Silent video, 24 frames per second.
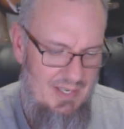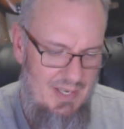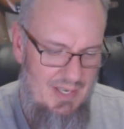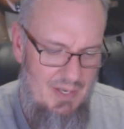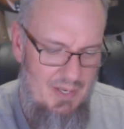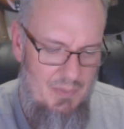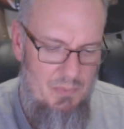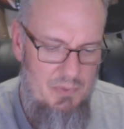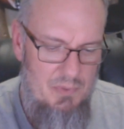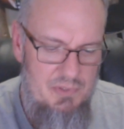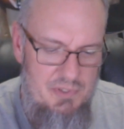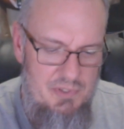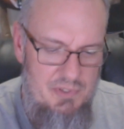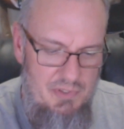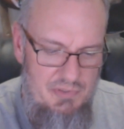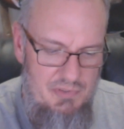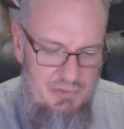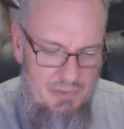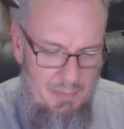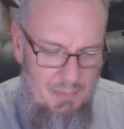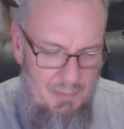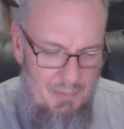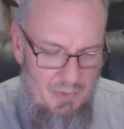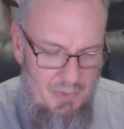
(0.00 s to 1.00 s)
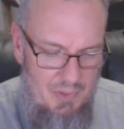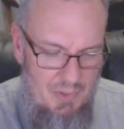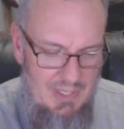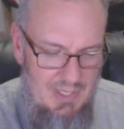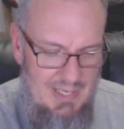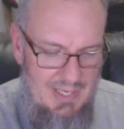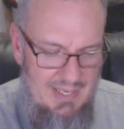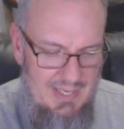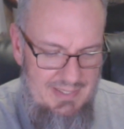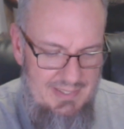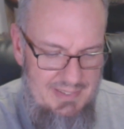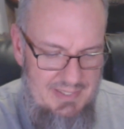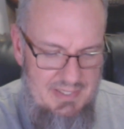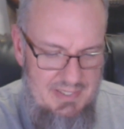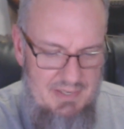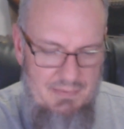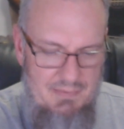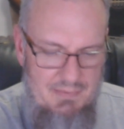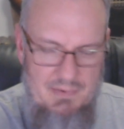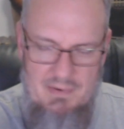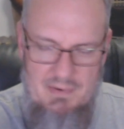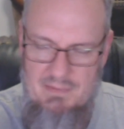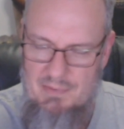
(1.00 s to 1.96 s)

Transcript: we'll do some more, like the different